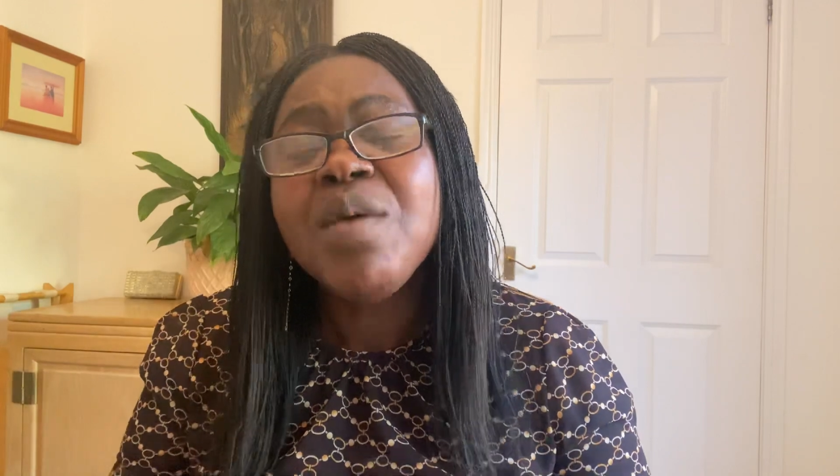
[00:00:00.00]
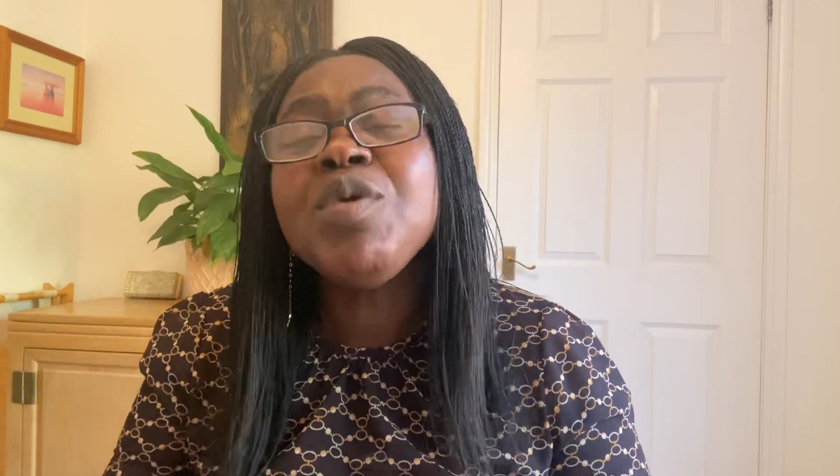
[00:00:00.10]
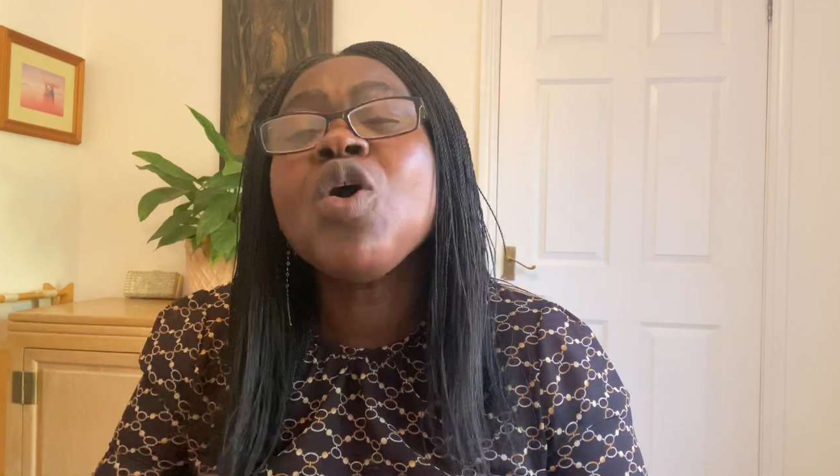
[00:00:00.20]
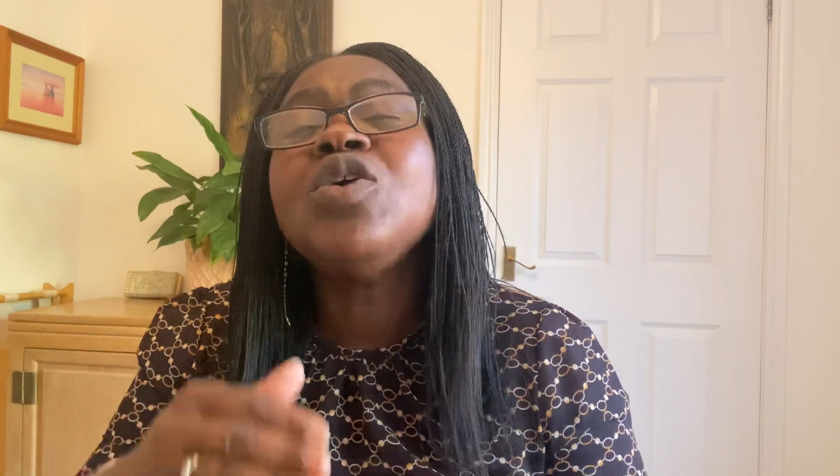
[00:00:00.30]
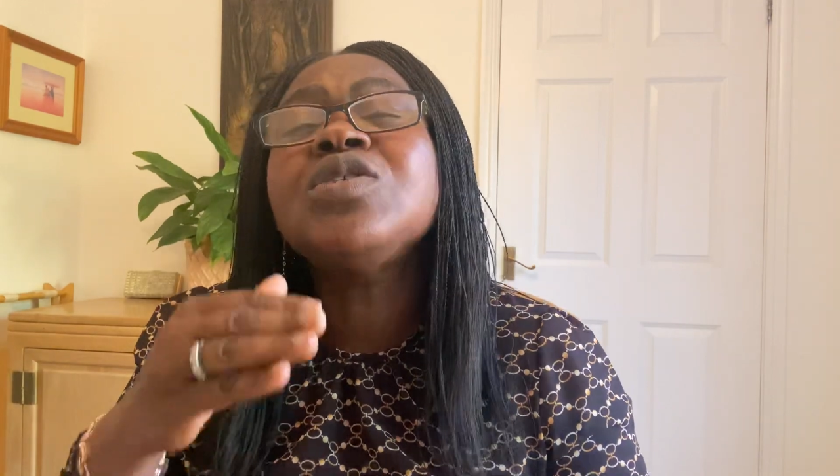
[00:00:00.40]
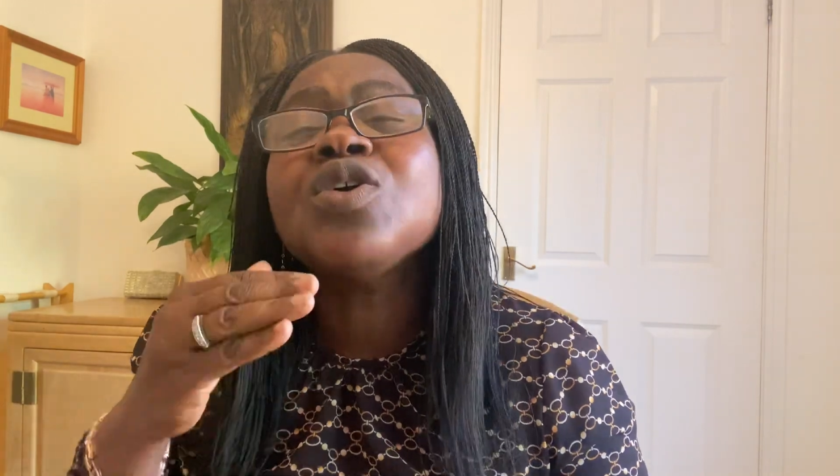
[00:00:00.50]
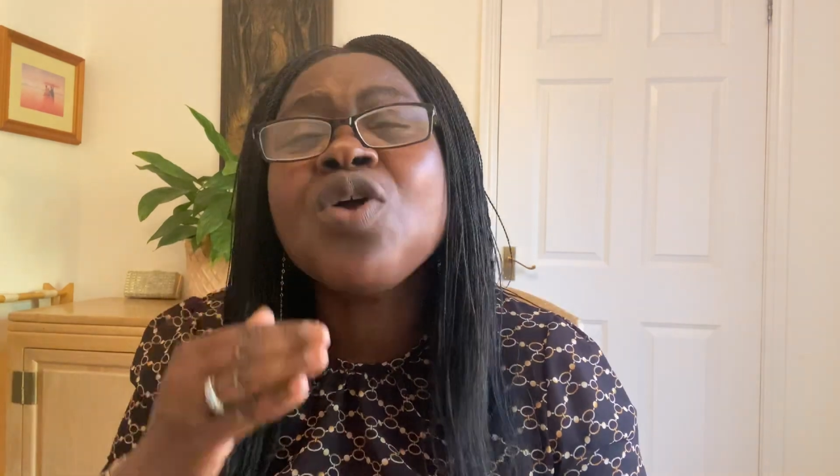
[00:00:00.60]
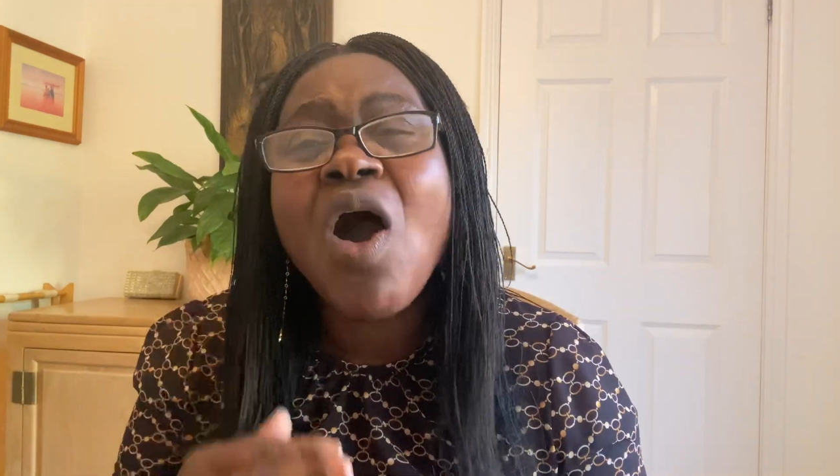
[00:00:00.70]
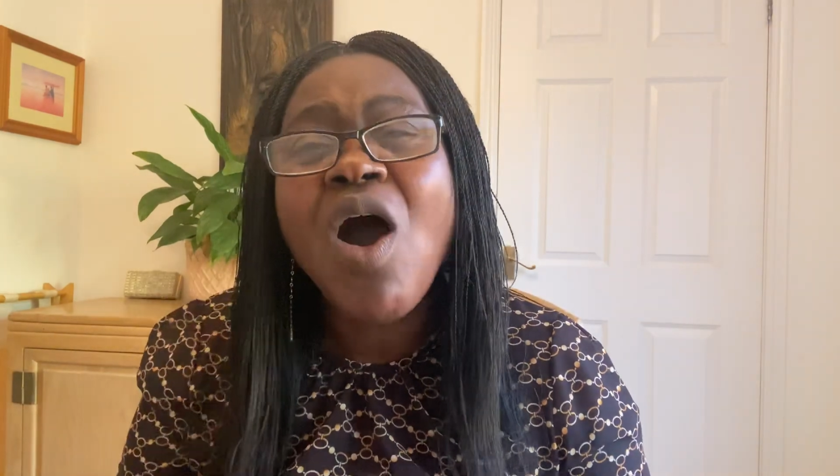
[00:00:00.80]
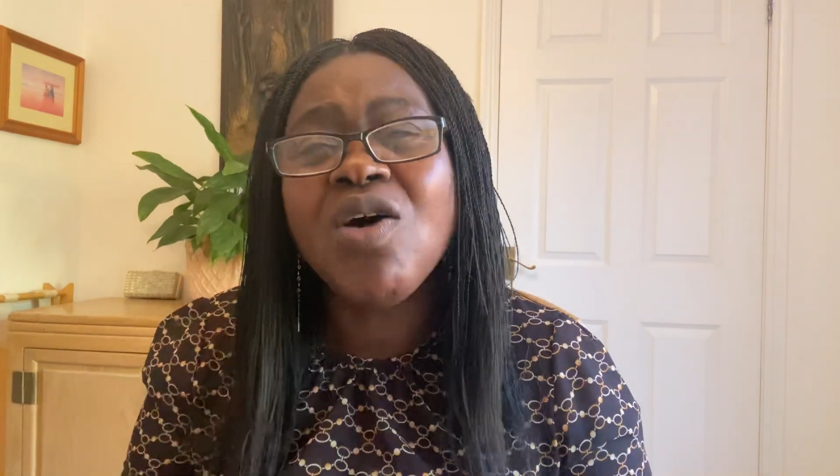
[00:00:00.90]
Because
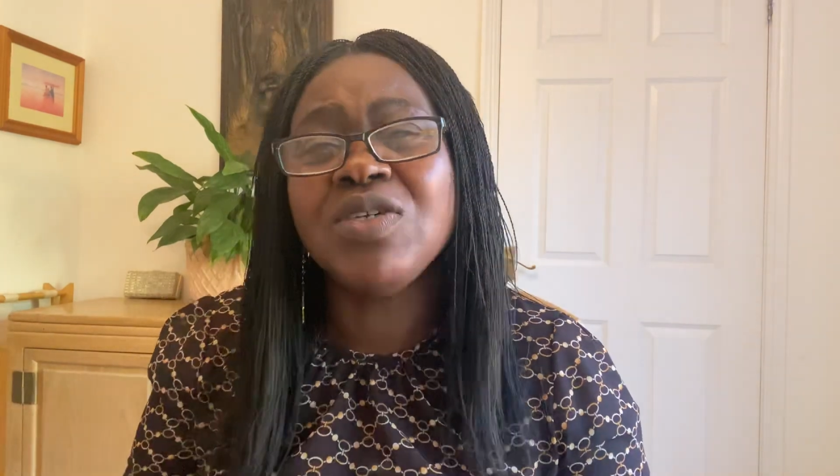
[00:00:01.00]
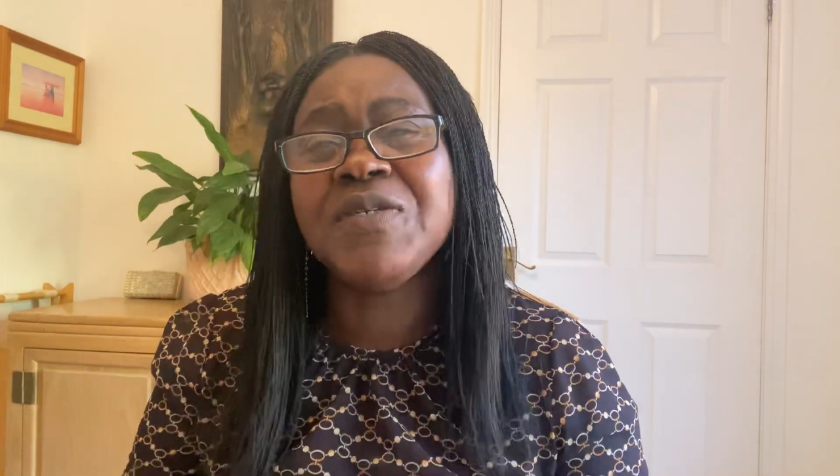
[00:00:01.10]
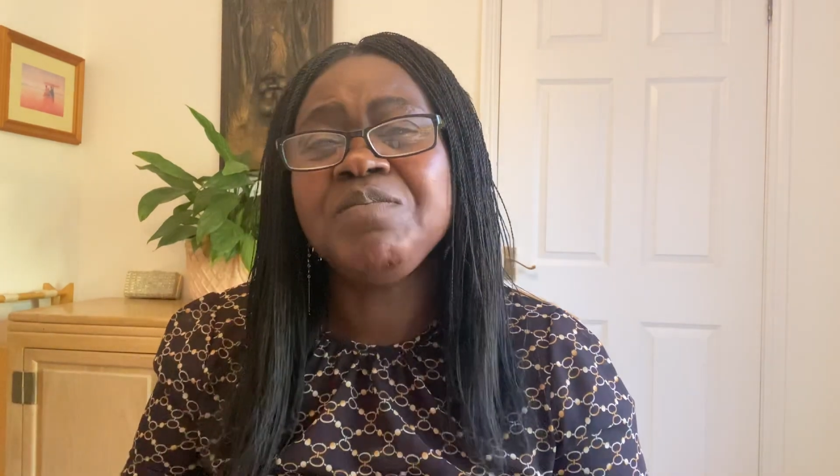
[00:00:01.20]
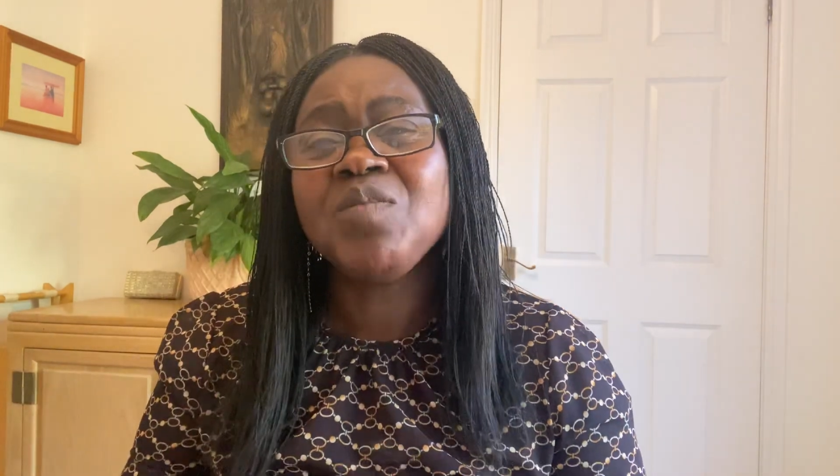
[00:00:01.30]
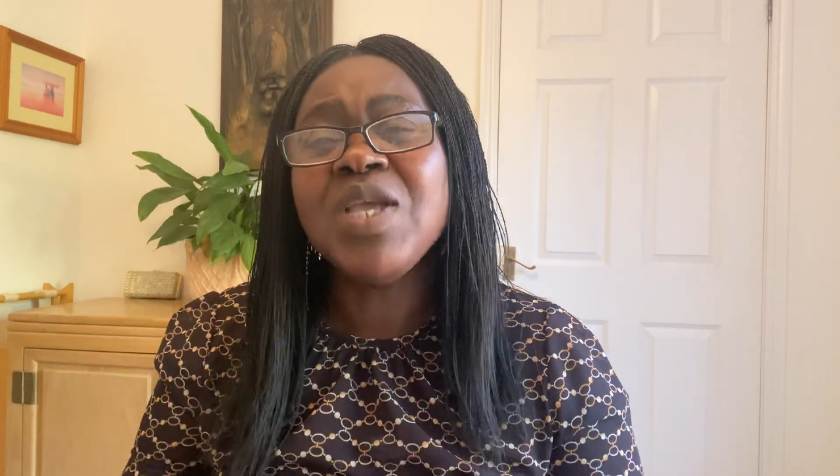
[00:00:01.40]
God